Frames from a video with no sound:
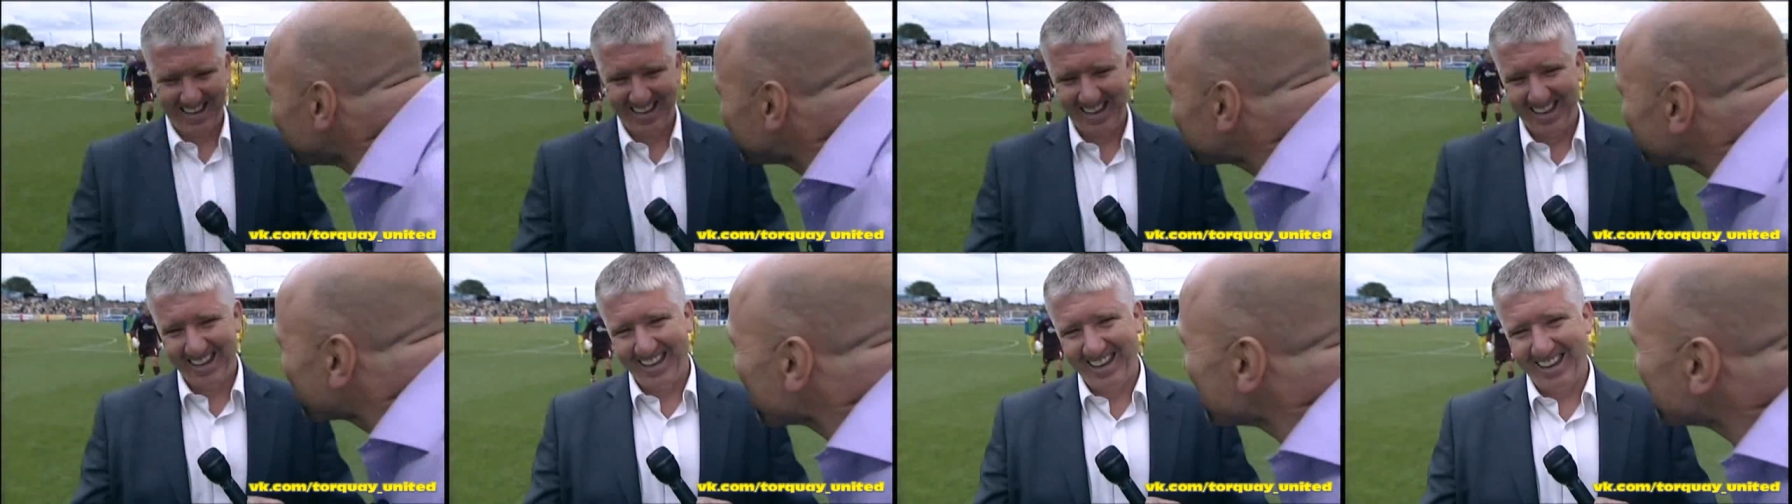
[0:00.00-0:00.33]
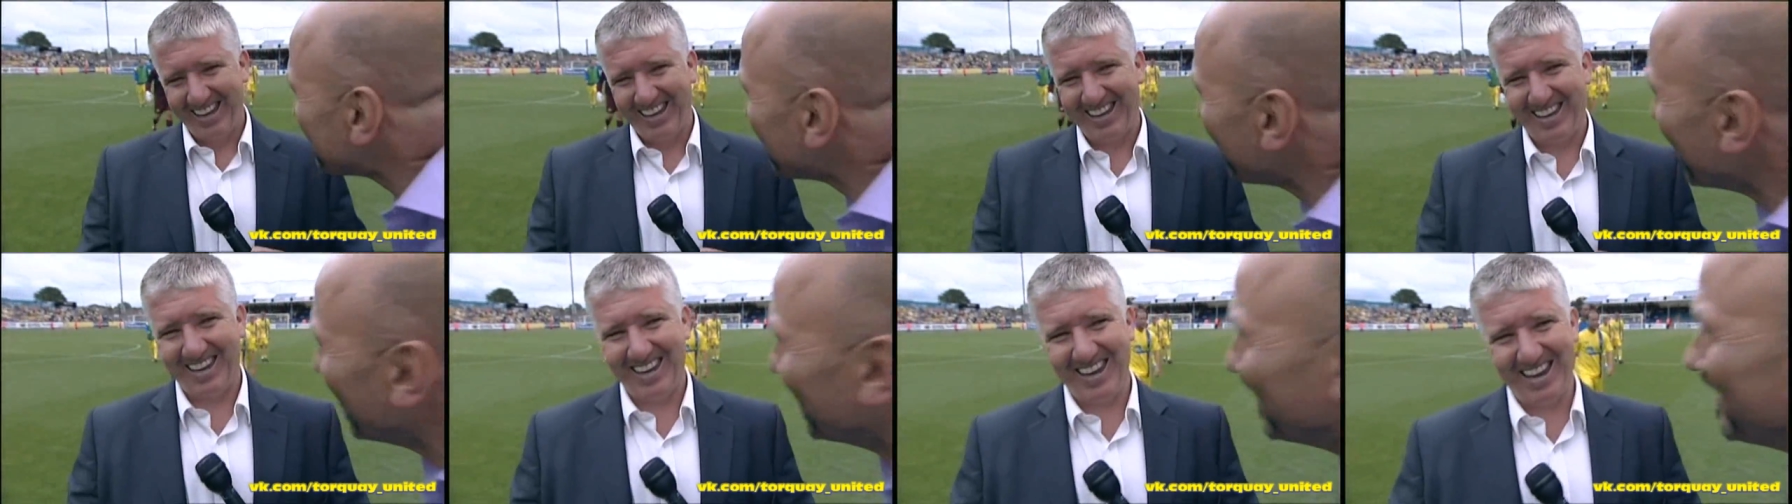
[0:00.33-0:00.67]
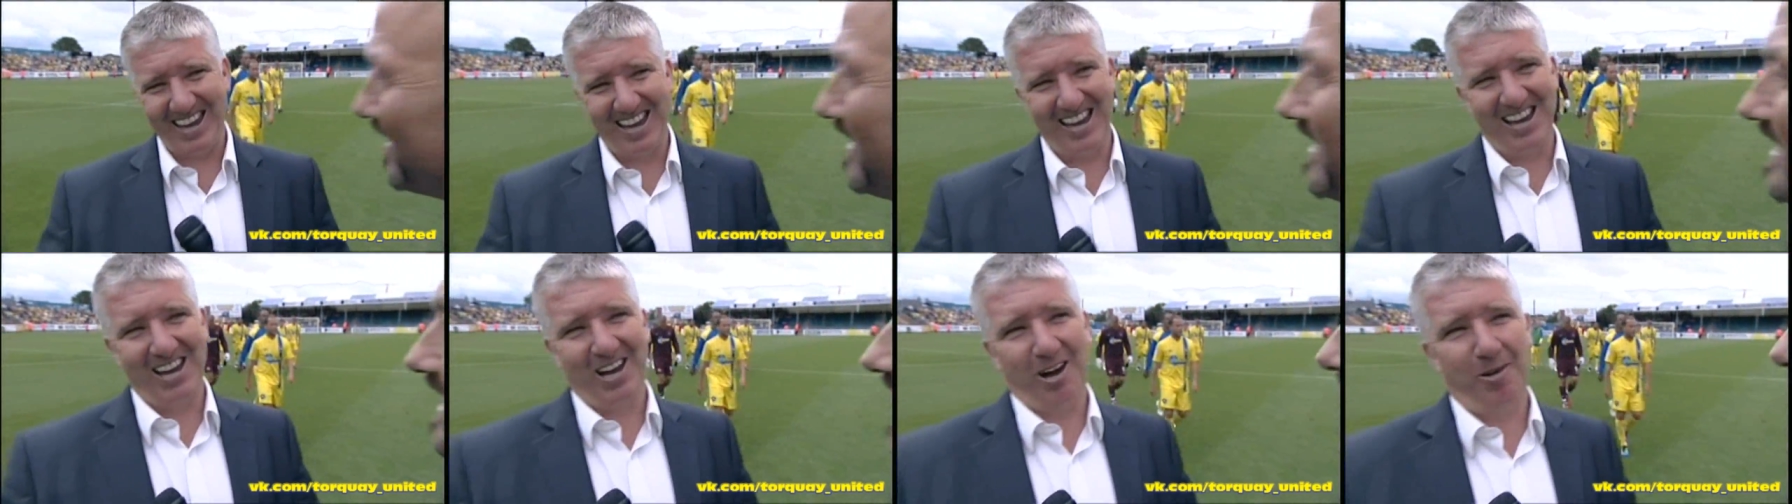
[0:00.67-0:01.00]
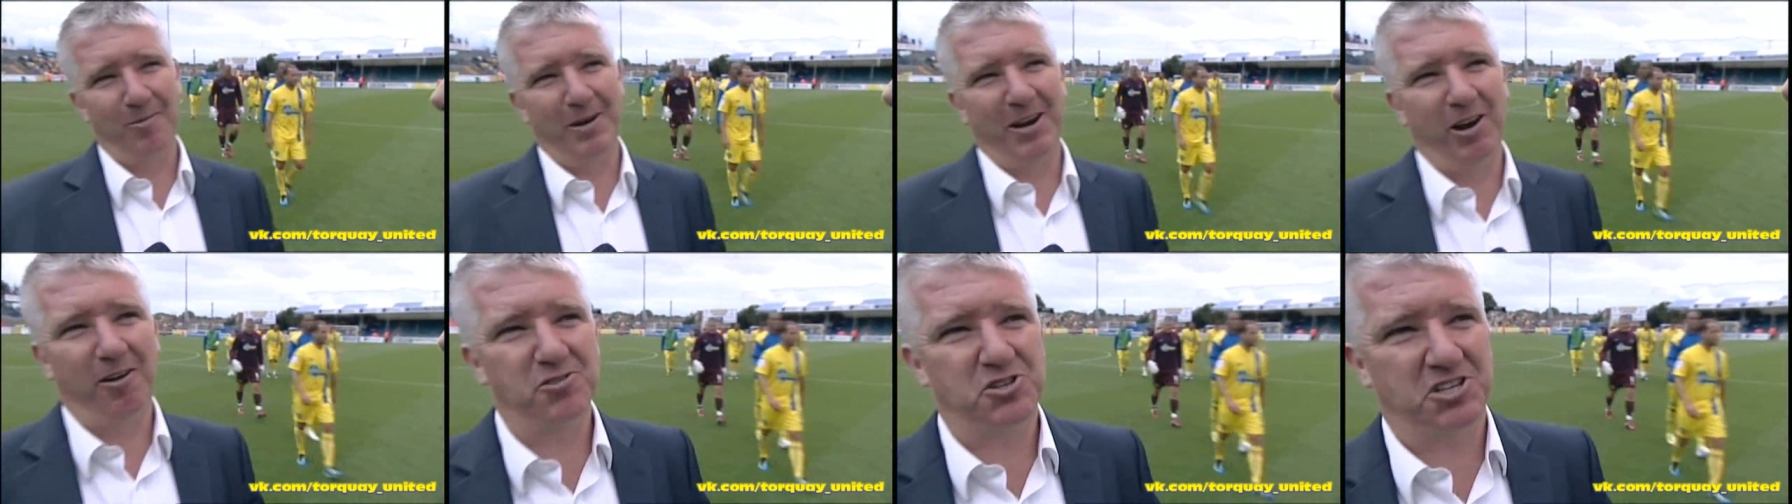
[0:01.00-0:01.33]
people. Yeah, I
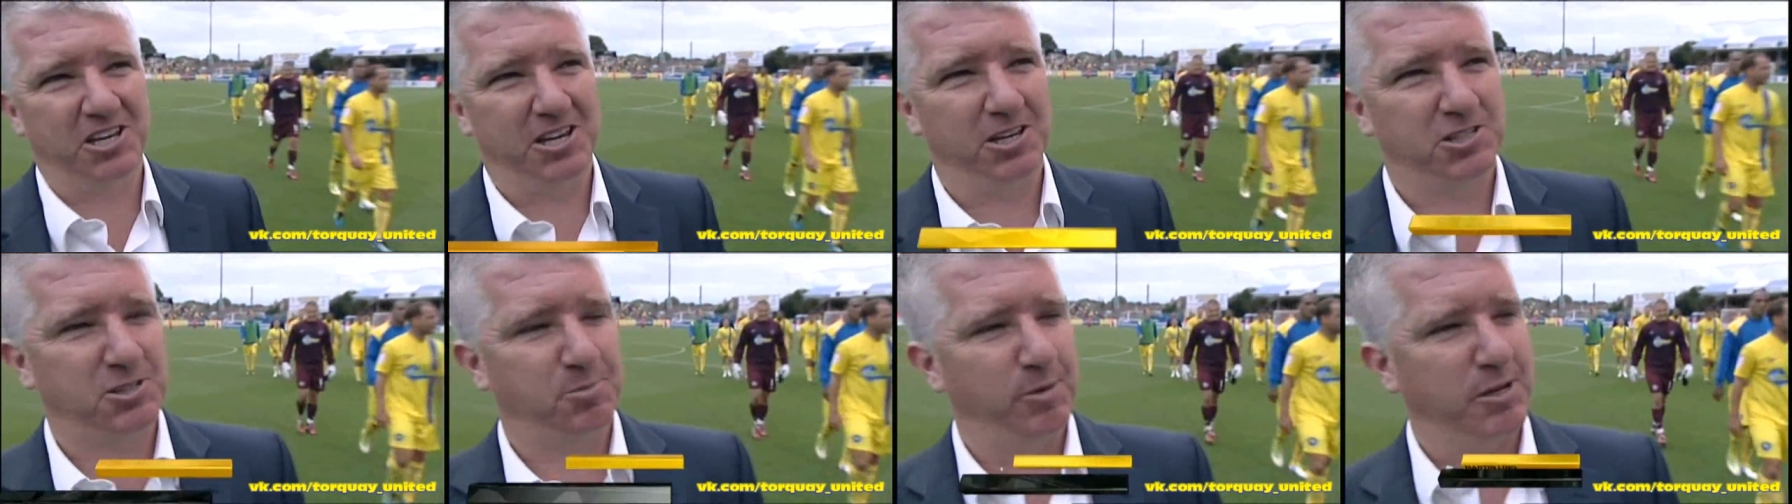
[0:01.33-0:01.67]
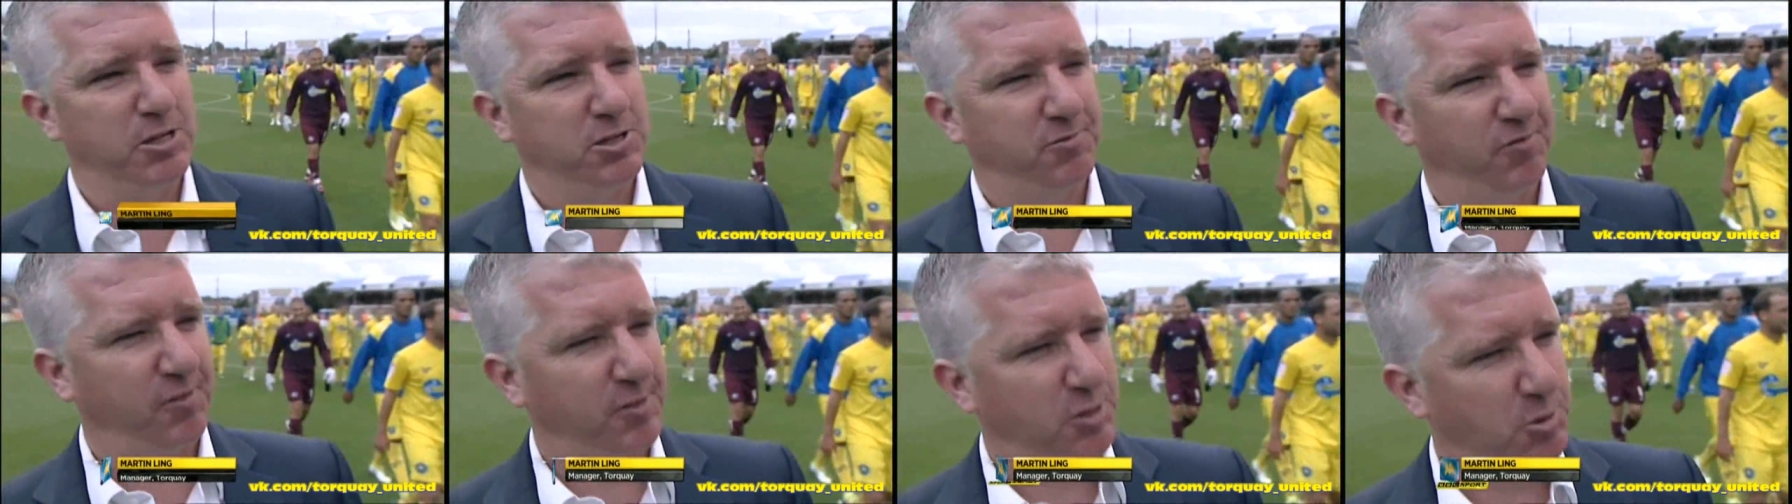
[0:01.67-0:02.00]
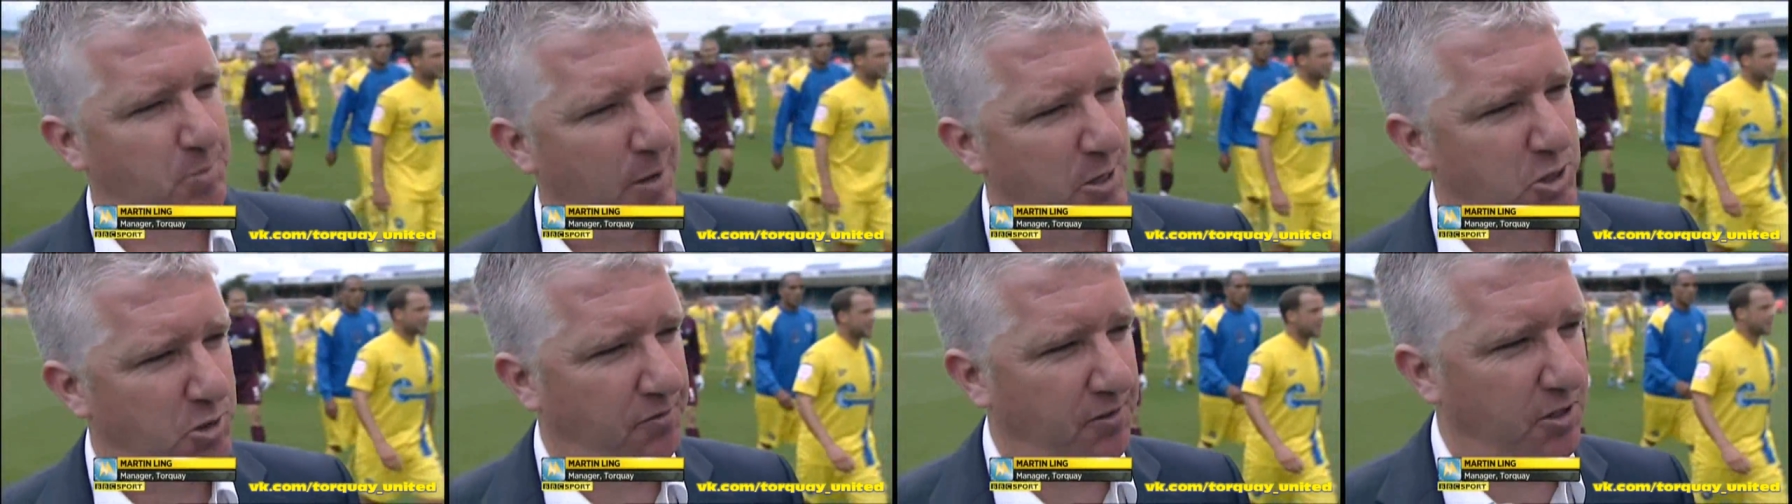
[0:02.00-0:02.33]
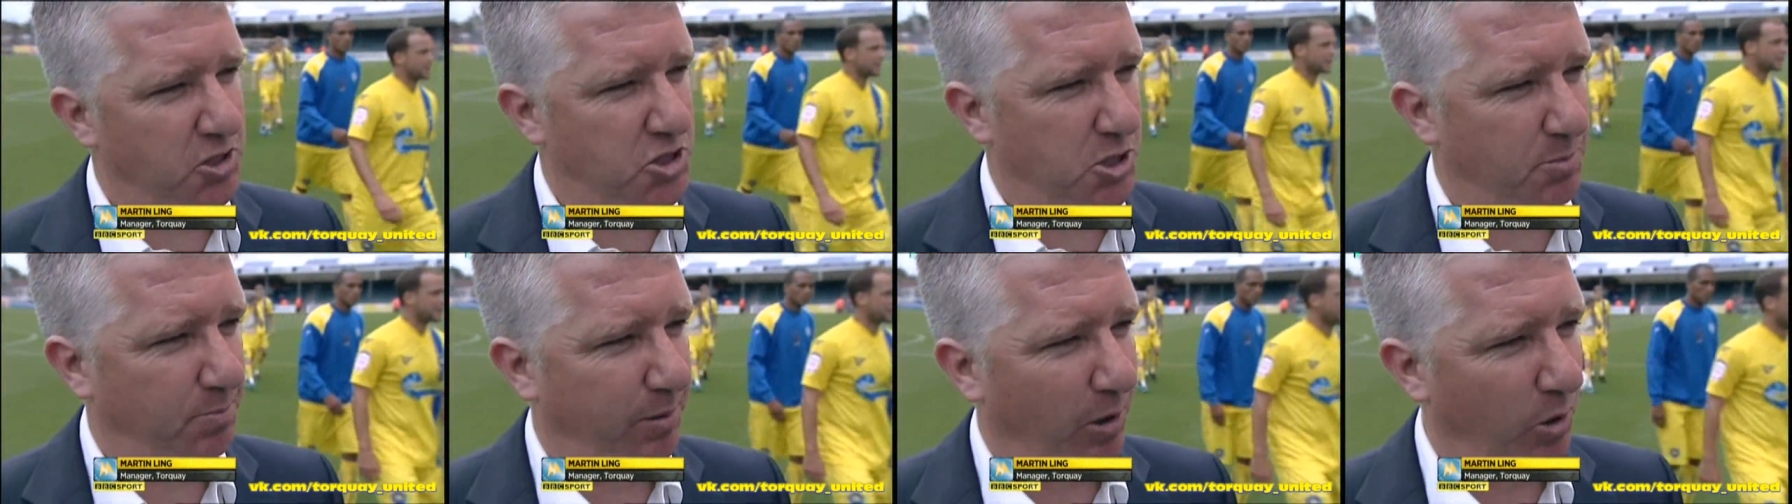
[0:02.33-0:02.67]
mean, obviously, it's, it's special for the
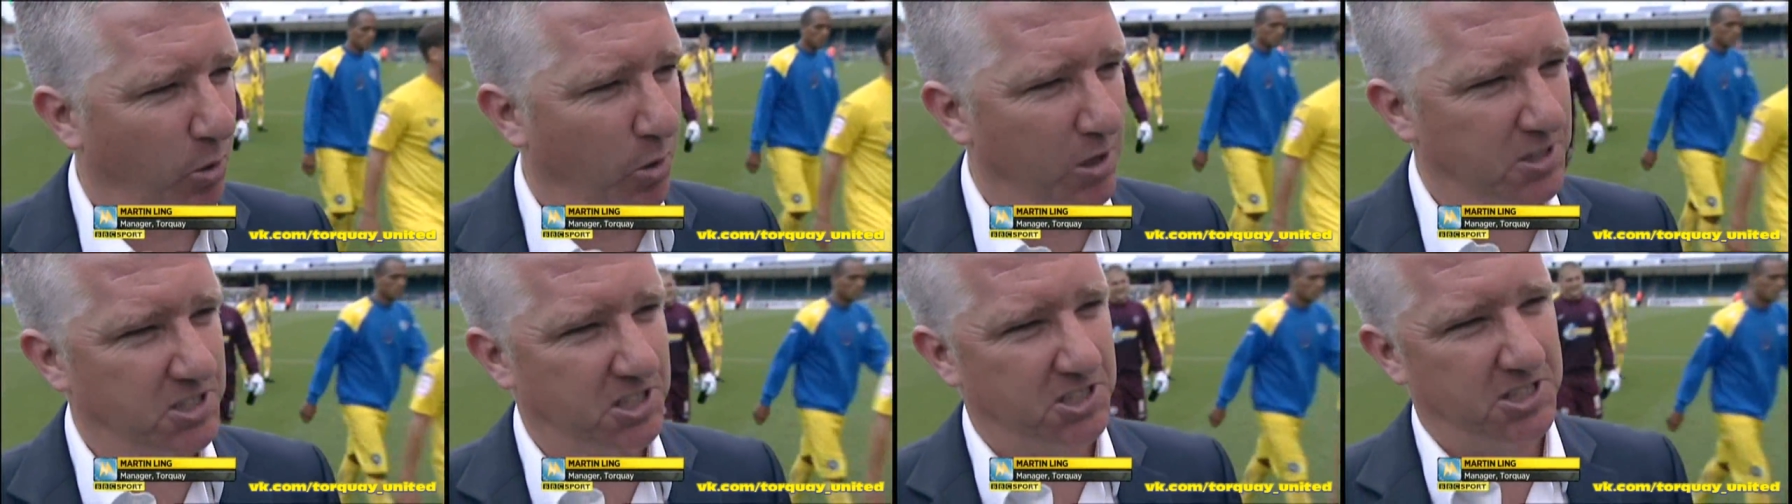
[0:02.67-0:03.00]
supporters. As I